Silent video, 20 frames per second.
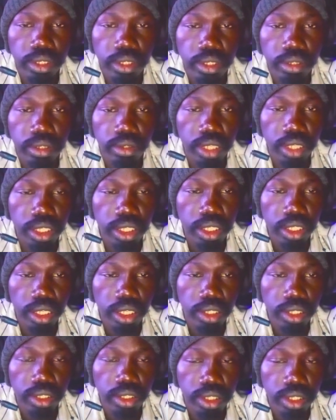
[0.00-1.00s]

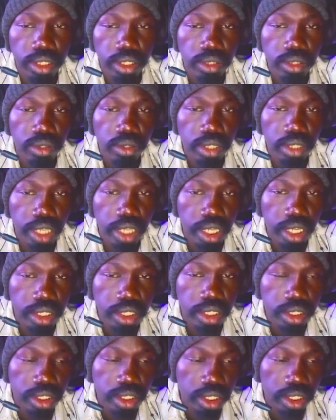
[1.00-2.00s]
greetings in Thok
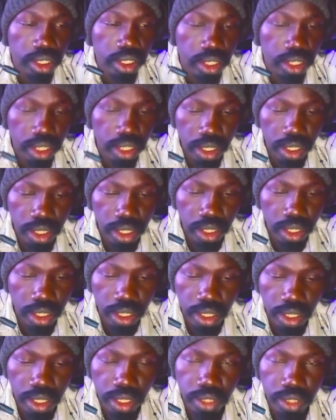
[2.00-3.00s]
Nath and in
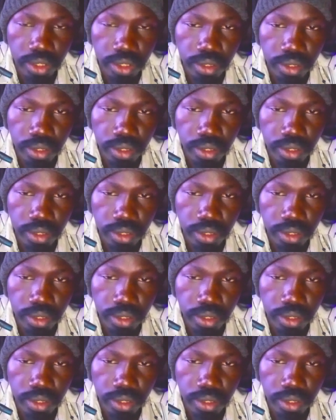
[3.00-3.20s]
English.